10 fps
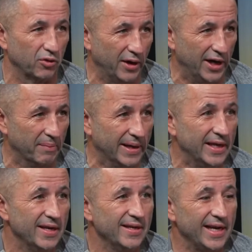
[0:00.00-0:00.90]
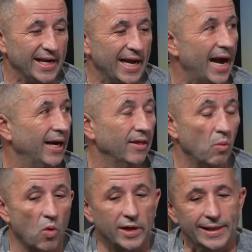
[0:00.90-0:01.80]
hitting me any harder than
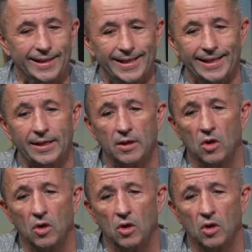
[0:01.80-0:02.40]
what he did,